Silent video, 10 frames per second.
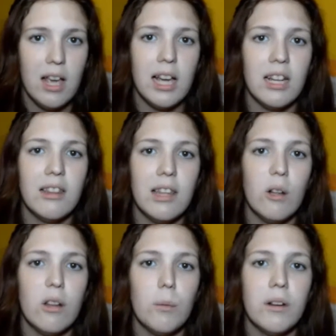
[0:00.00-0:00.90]
and the
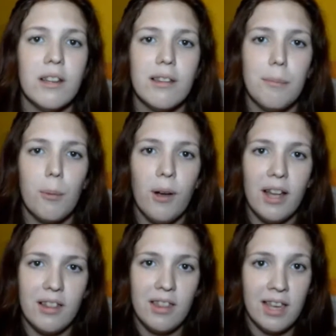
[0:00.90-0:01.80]
older one is a boy
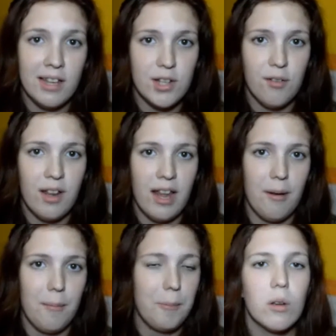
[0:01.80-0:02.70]
at the age of ten.
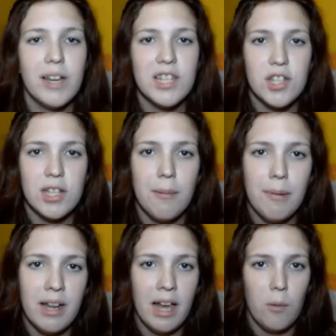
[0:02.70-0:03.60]
Question
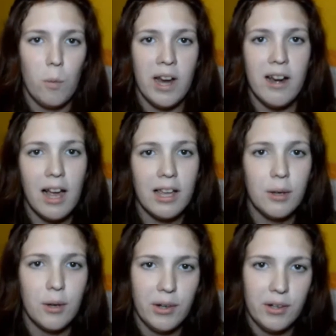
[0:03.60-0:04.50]
number nine. Where are you
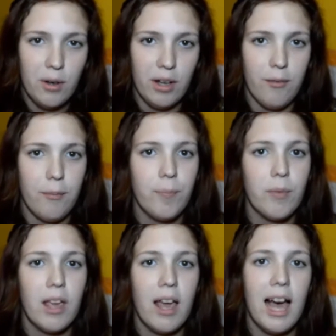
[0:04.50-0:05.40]
going to live?
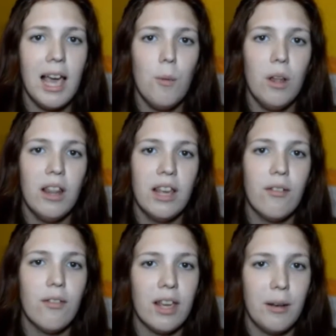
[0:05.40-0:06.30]
I will
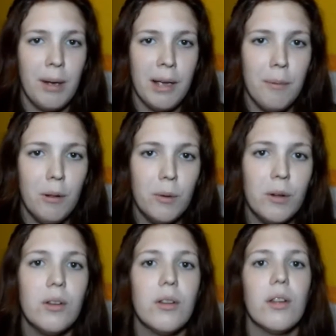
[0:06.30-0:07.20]
live in
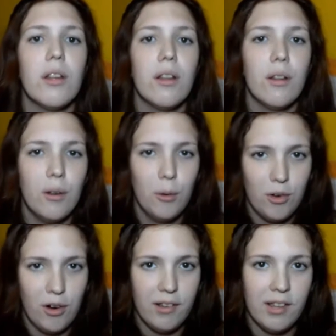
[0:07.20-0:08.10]
Maplewood, New
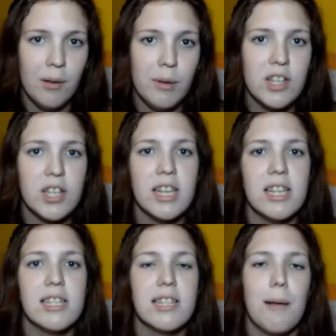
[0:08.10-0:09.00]
Jersey, which is
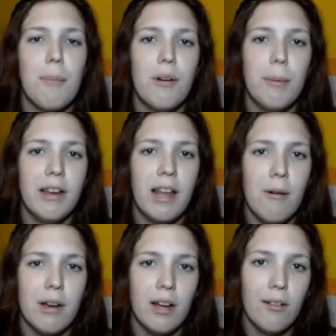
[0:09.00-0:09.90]
a suburban
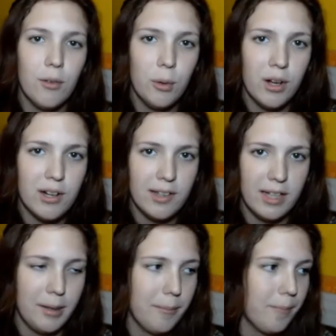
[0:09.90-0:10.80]
area of New York City.